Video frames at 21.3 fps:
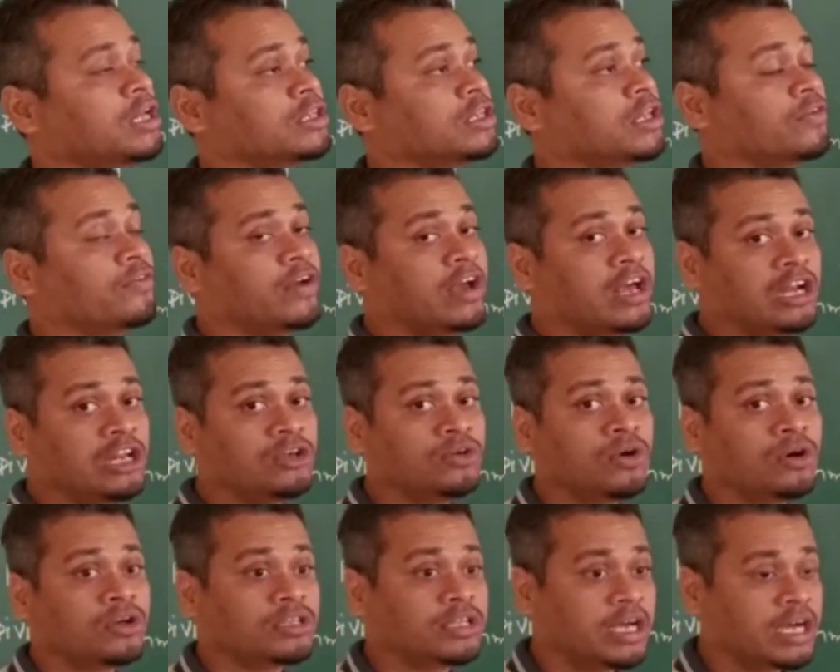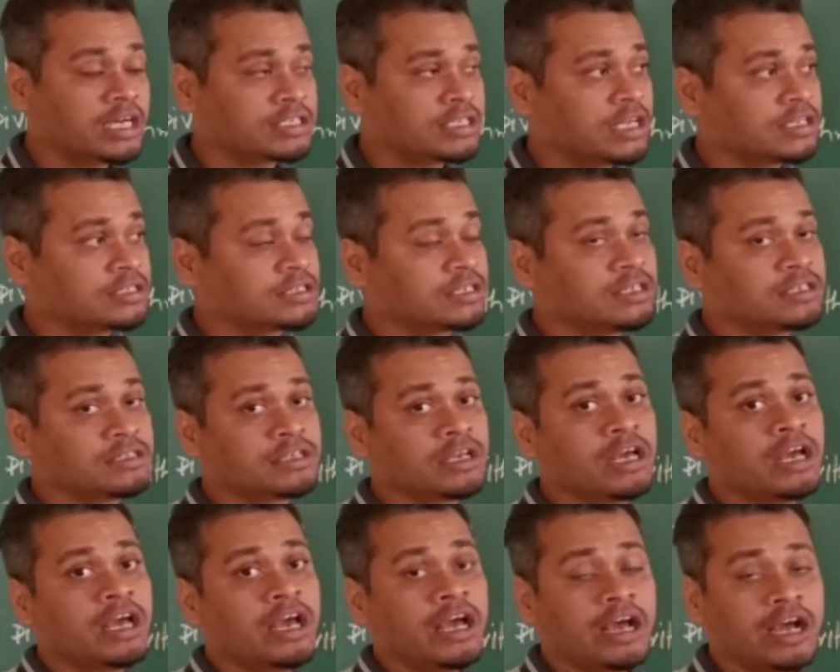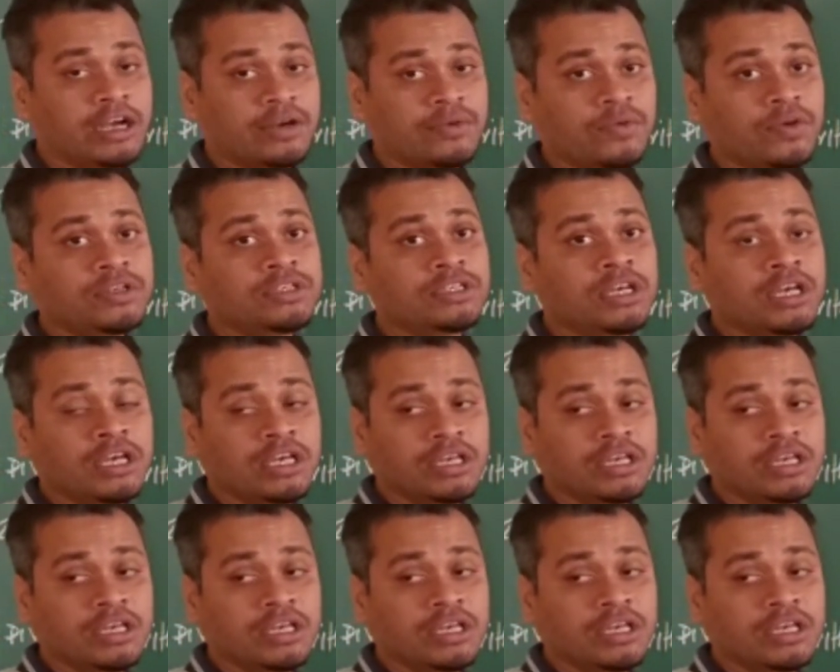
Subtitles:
the value on the x-axis at which